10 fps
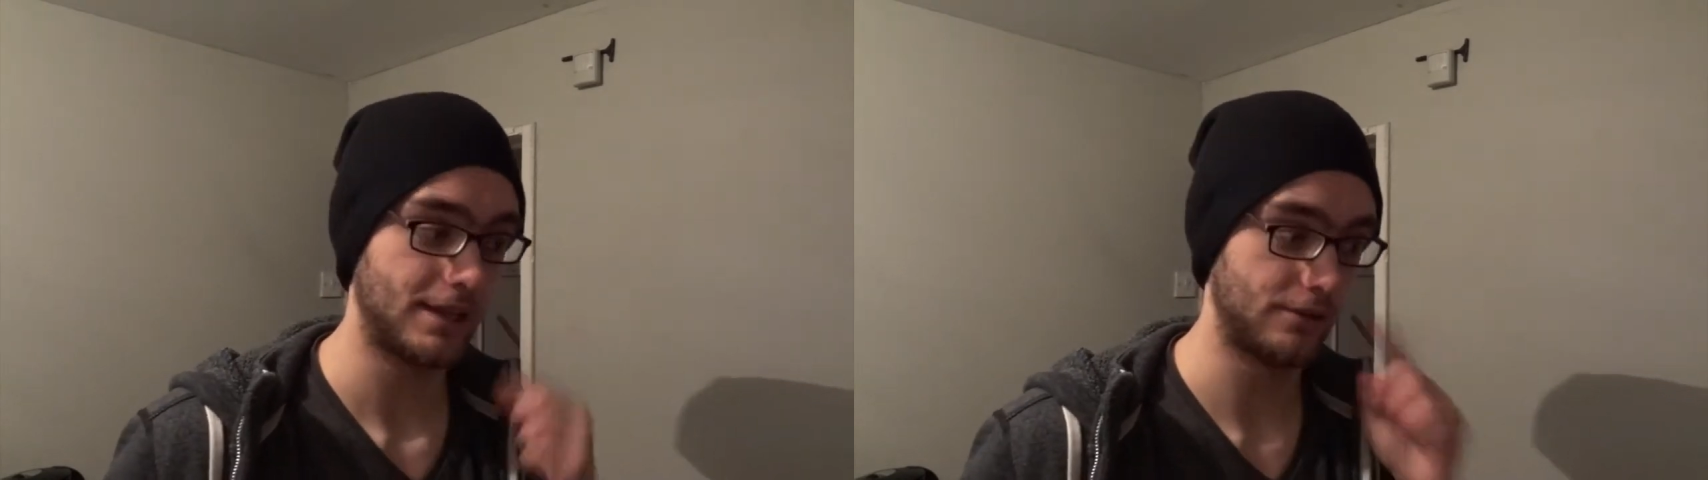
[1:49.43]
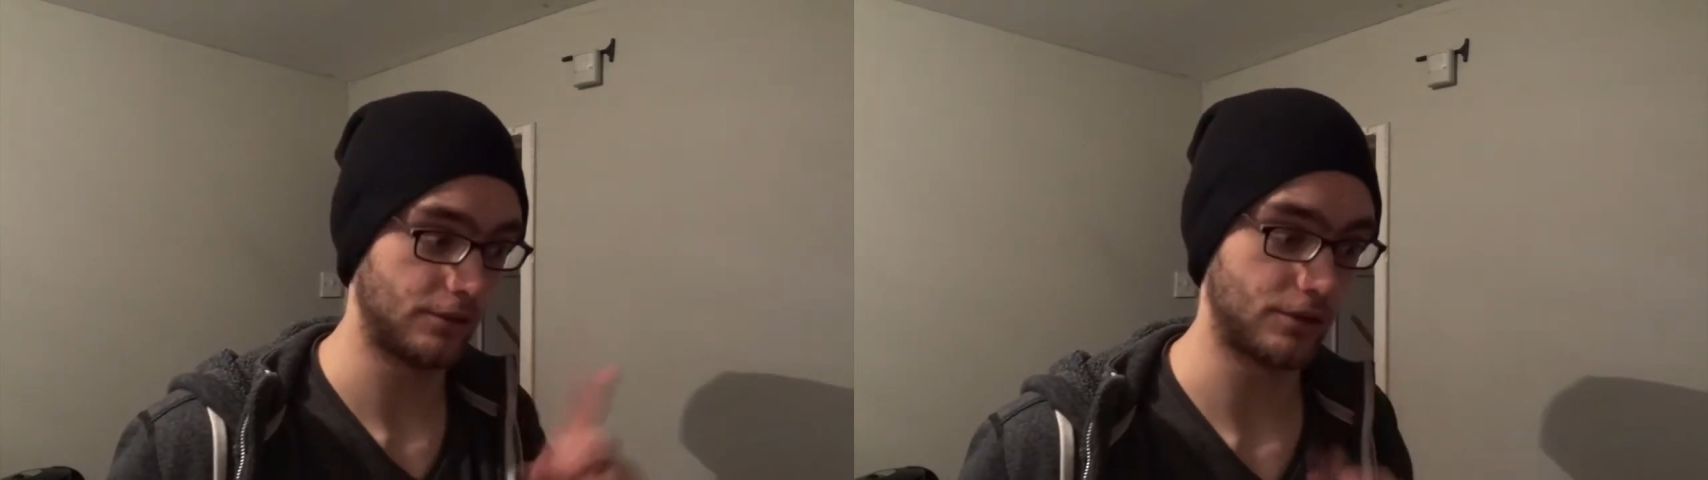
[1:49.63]

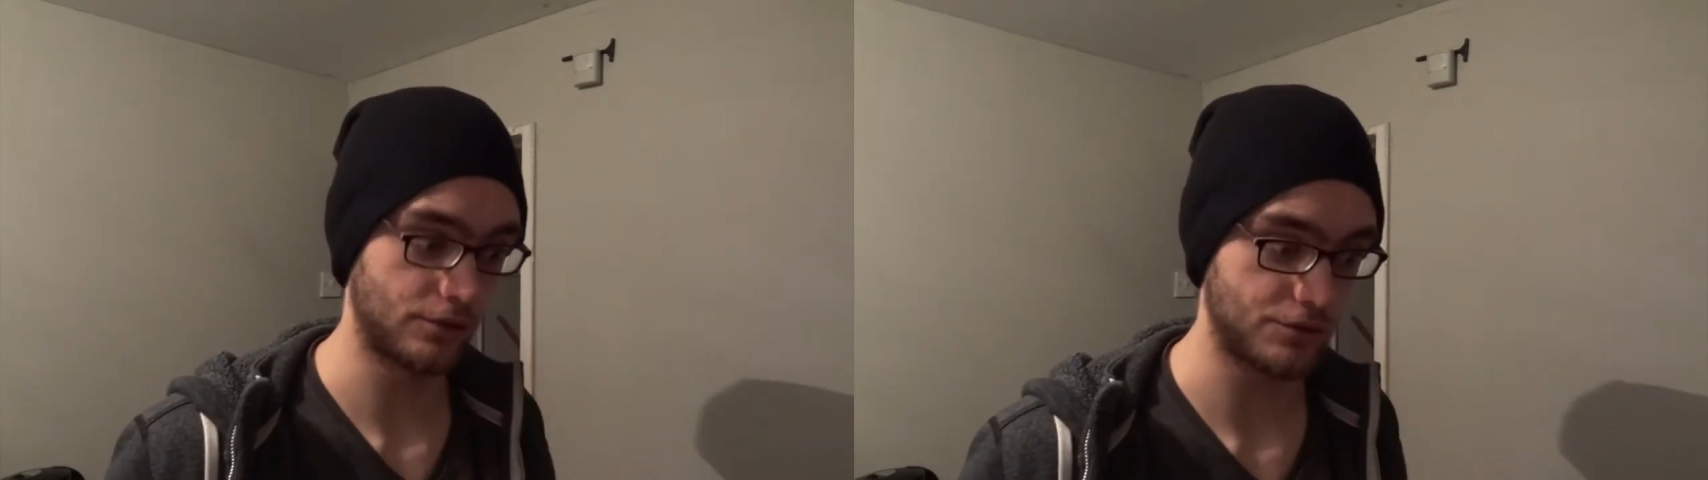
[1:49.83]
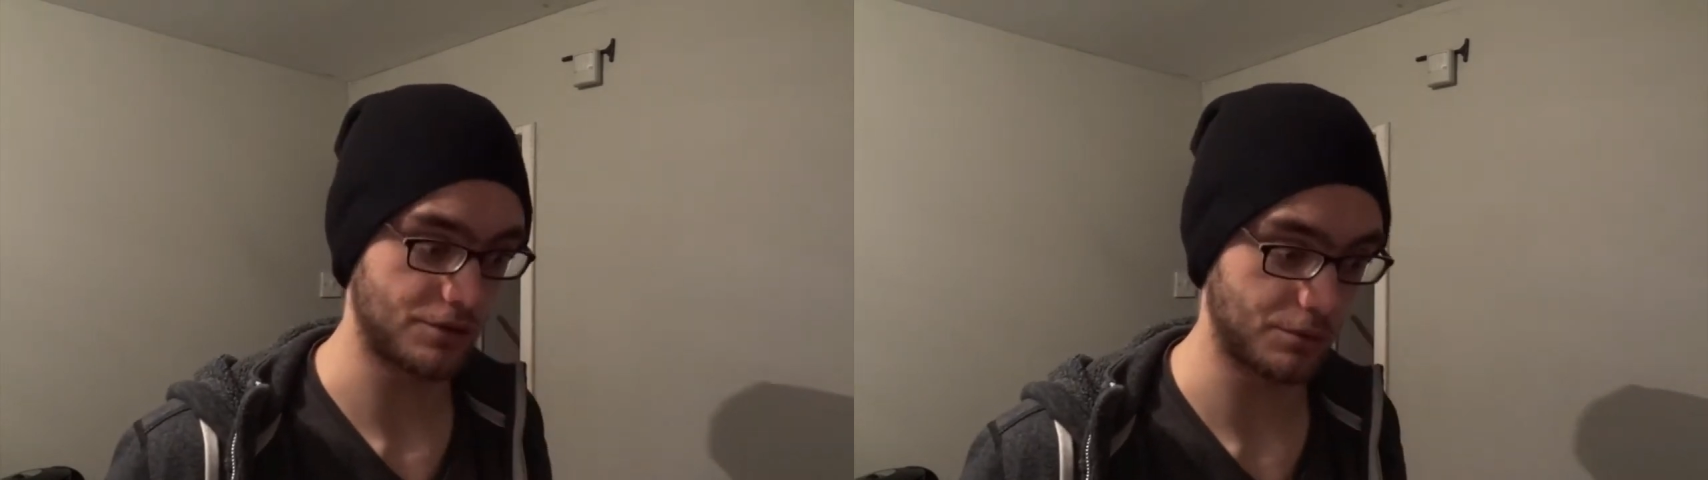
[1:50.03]
in other
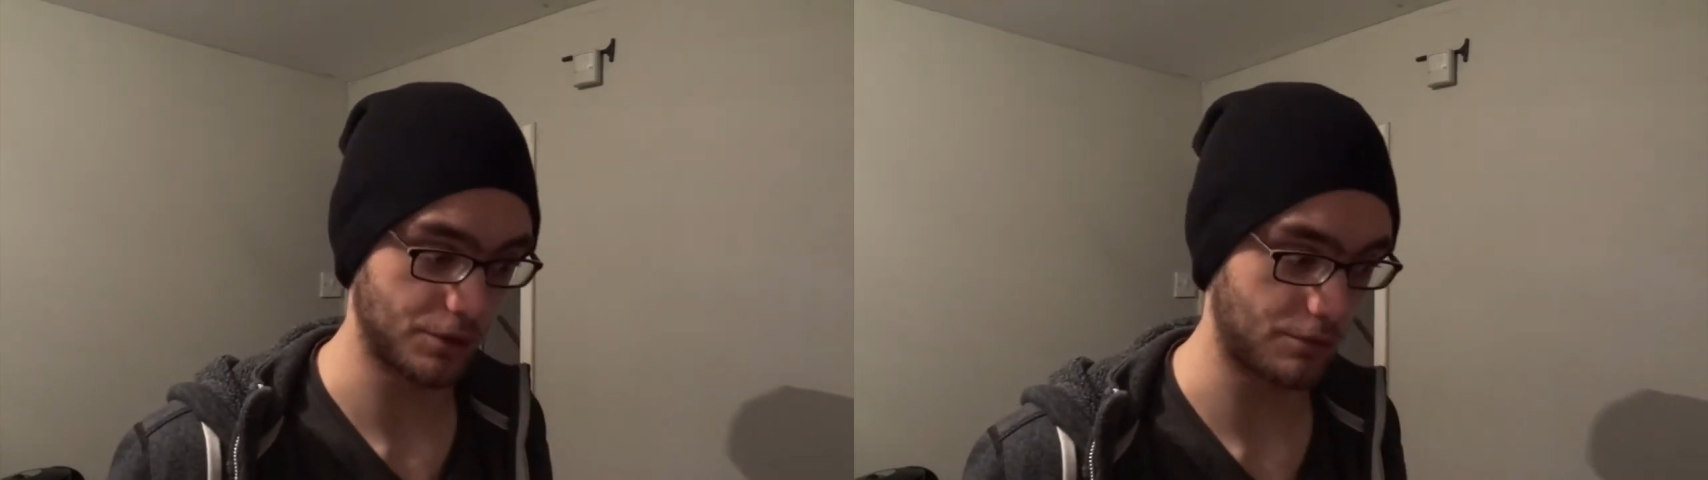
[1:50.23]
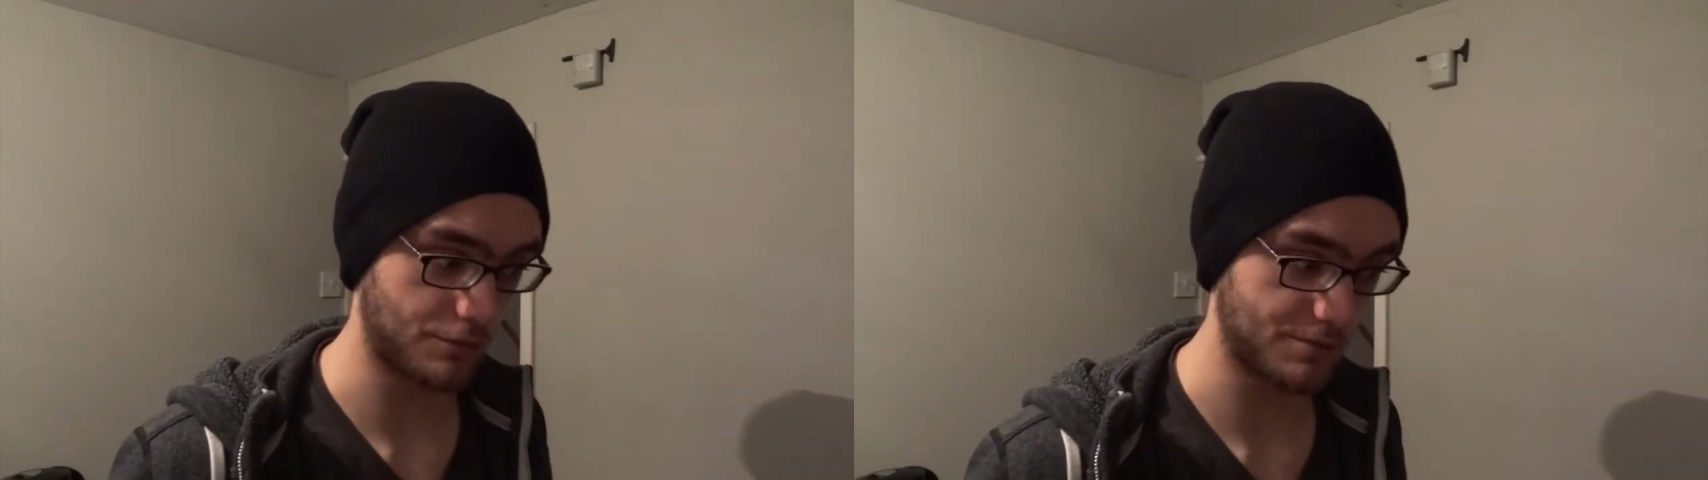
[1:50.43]
countries will
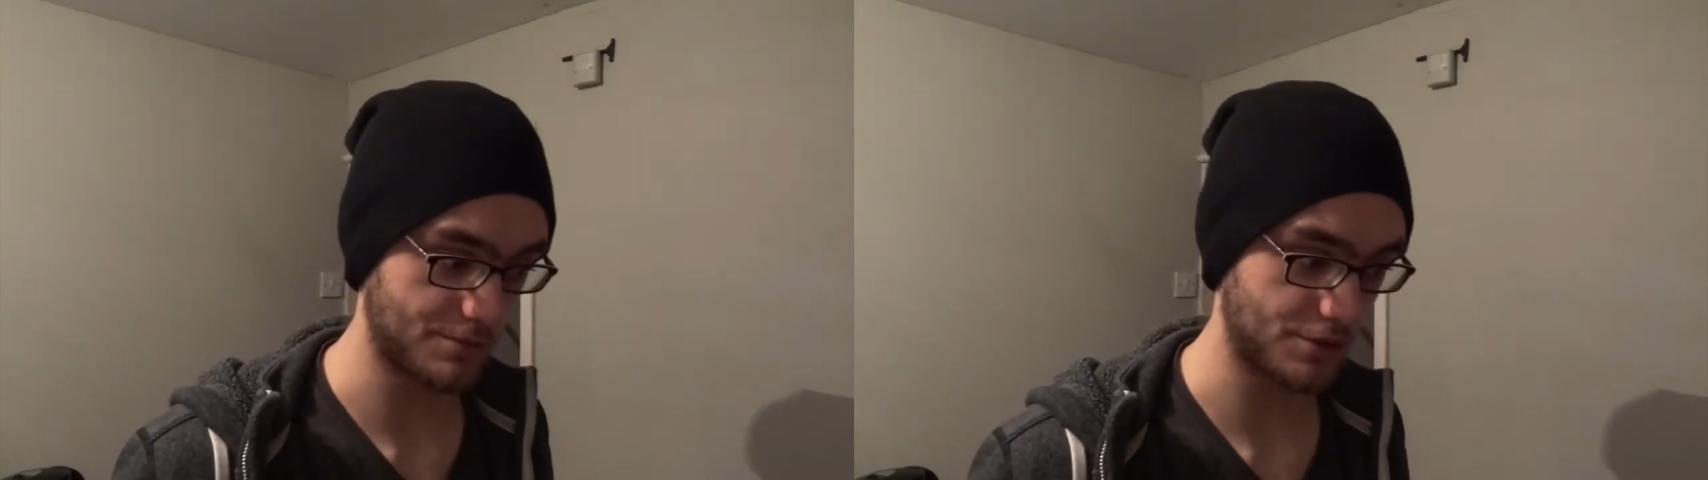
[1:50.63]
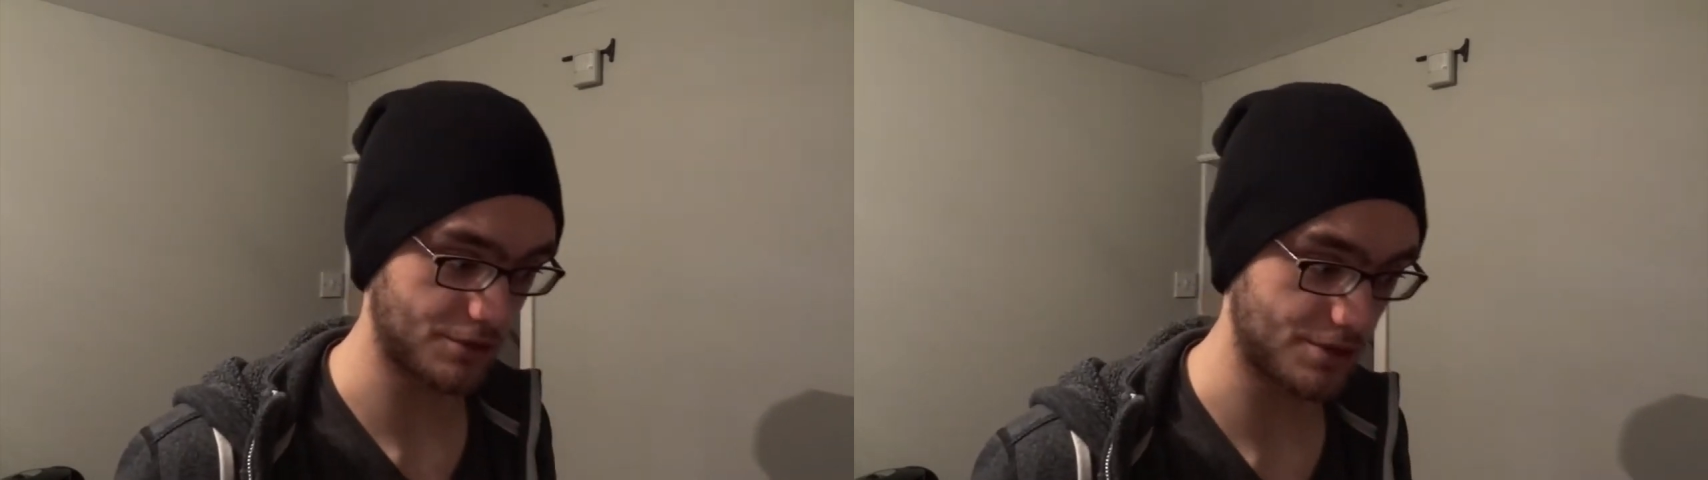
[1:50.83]
know what
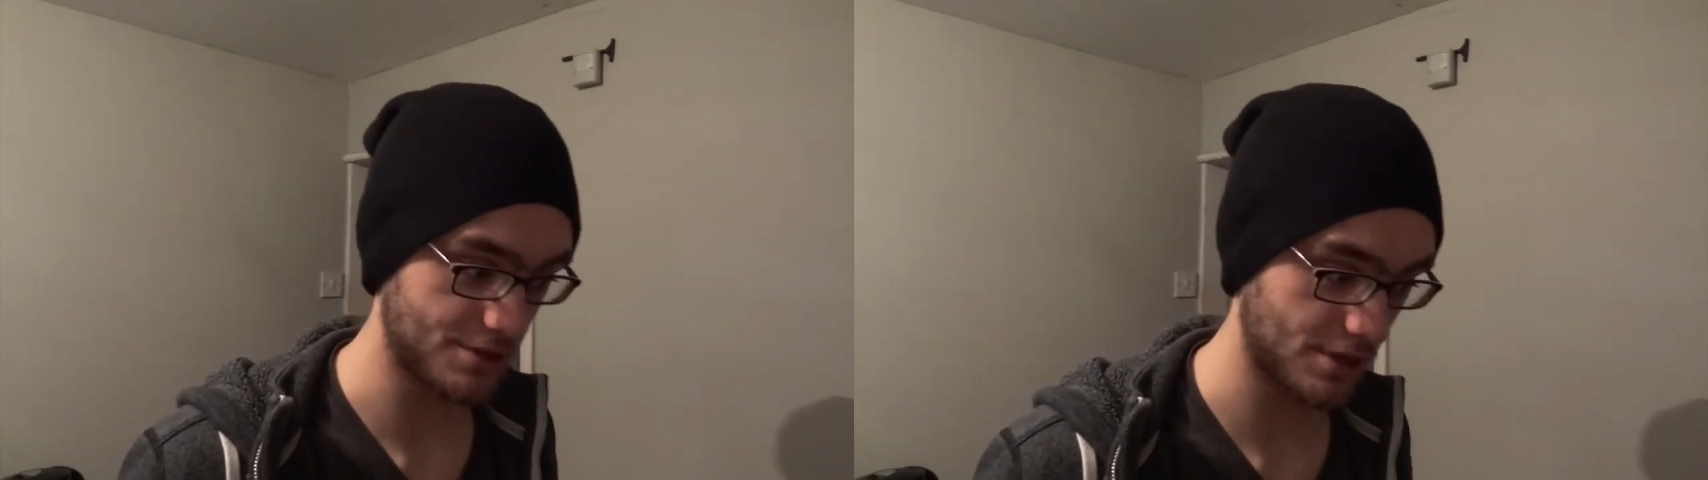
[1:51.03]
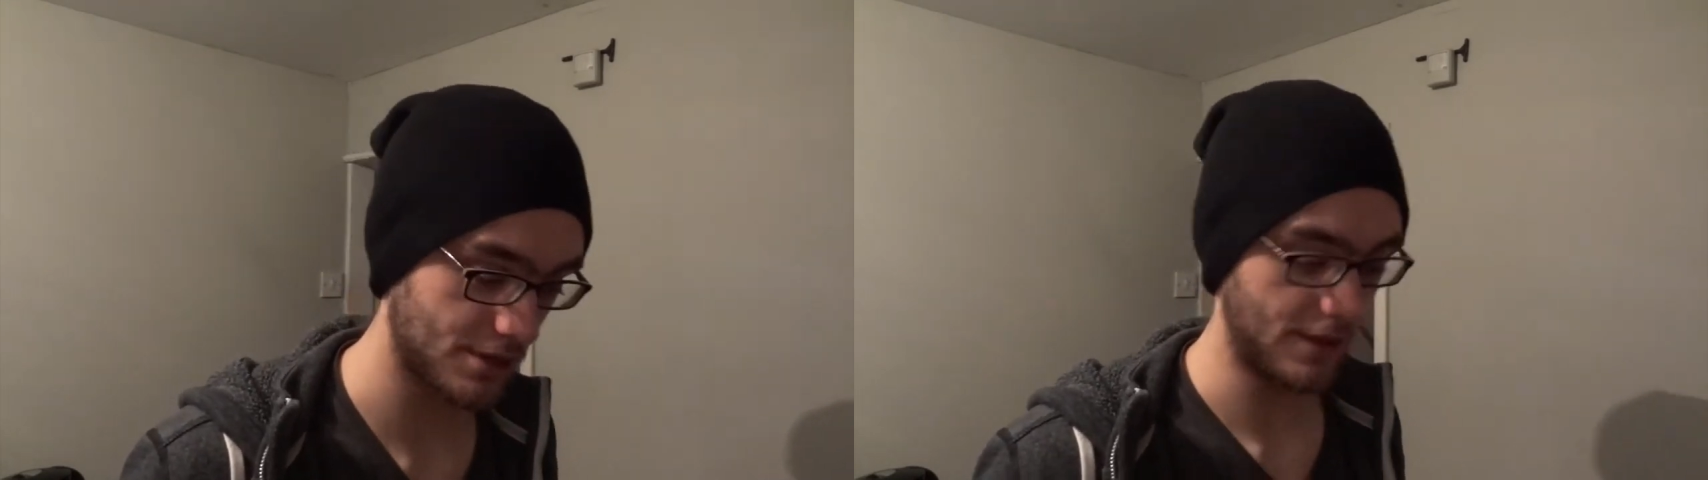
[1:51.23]
Richmond sausages are.